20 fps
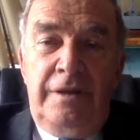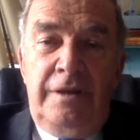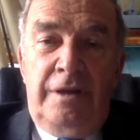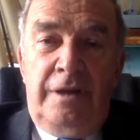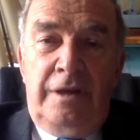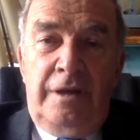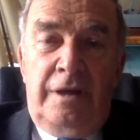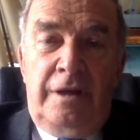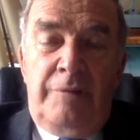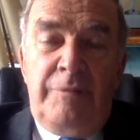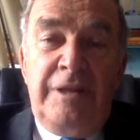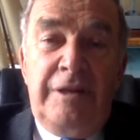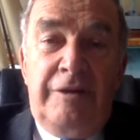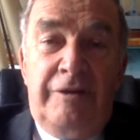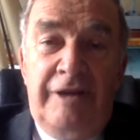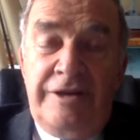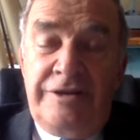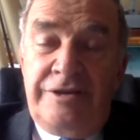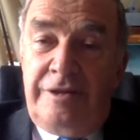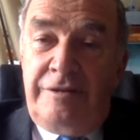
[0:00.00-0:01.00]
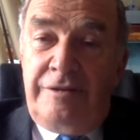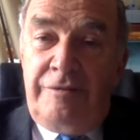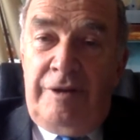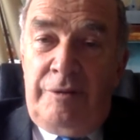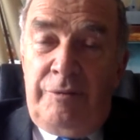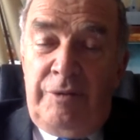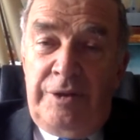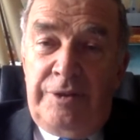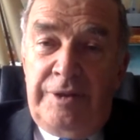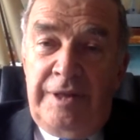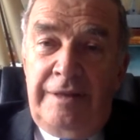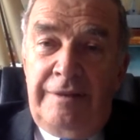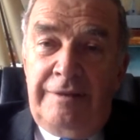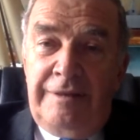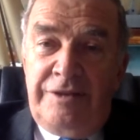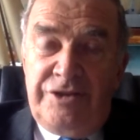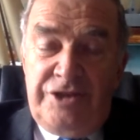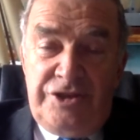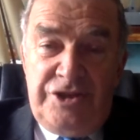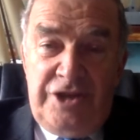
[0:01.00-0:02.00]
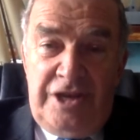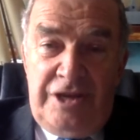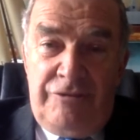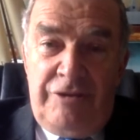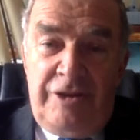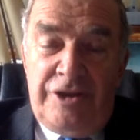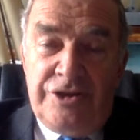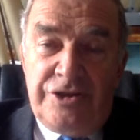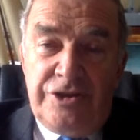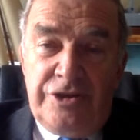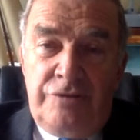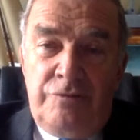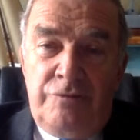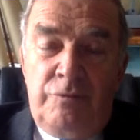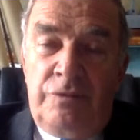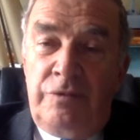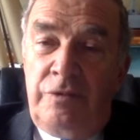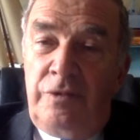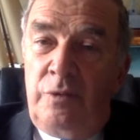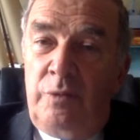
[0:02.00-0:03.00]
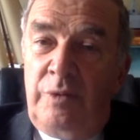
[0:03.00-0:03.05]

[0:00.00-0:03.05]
ameliorated. You know, we think this is a risk and